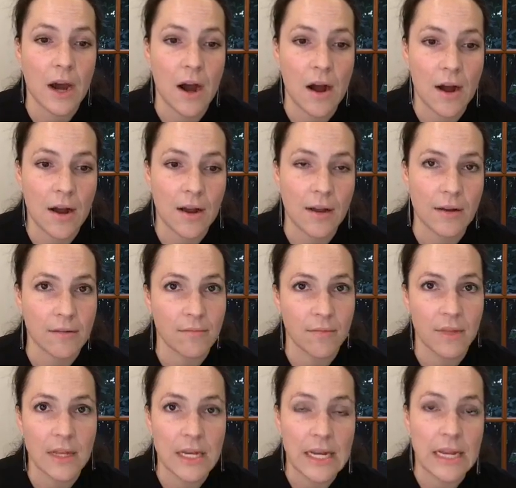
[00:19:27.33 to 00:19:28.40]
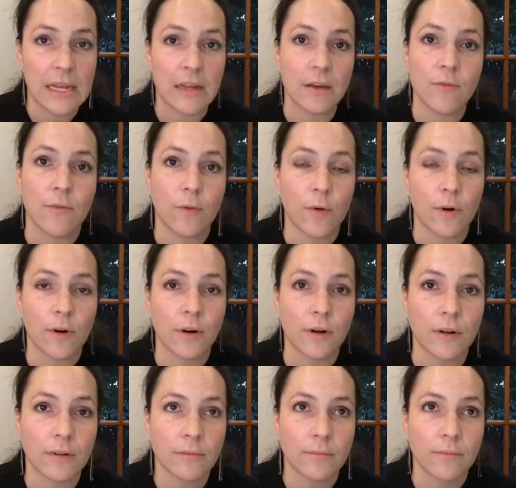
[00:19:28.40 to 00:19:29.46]
on the need
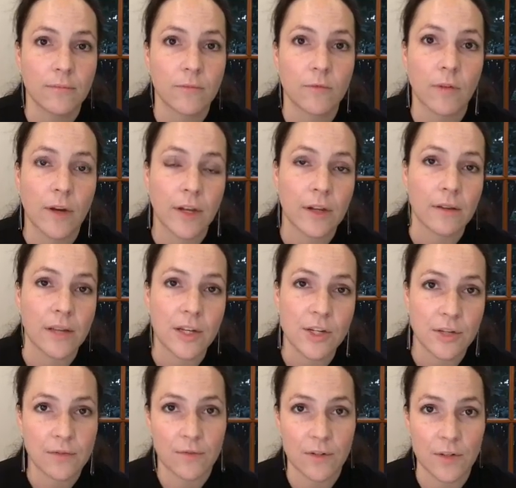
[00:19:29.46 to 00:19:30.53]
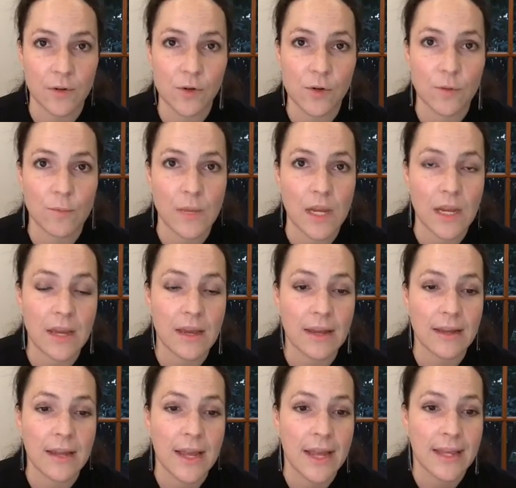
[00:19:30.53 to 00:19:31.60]
for regulation for social
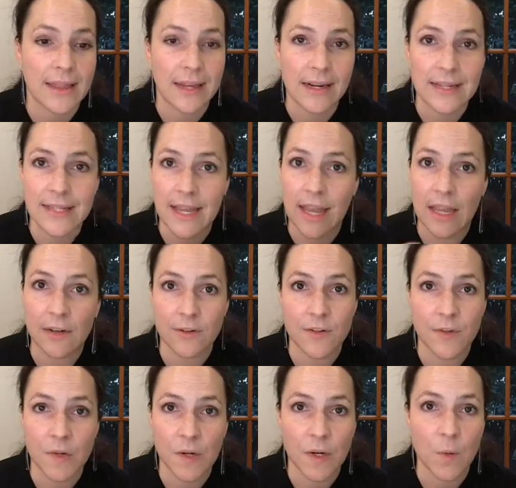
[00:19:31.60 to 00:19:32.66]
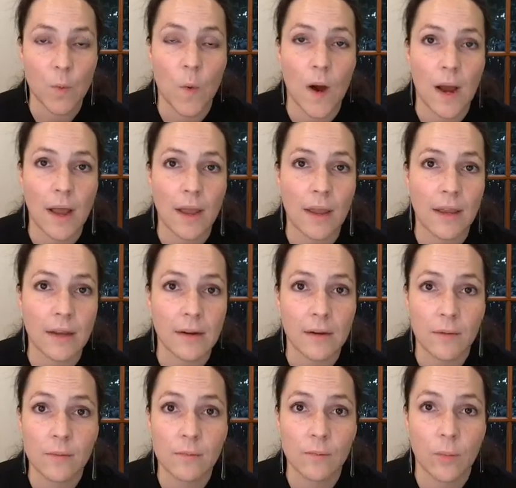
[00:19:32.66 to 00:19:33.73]
media, that it's an industry-wide
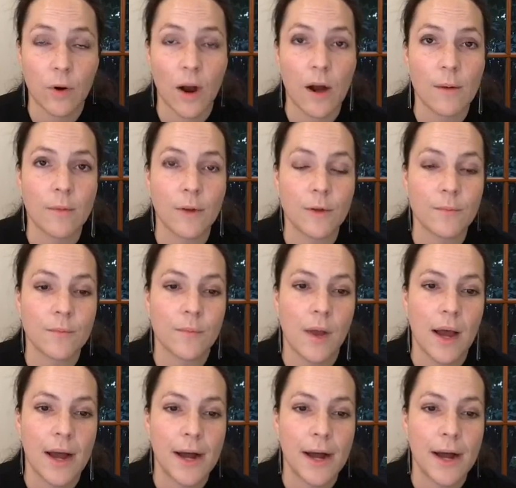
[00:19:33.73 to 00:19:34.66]
problem.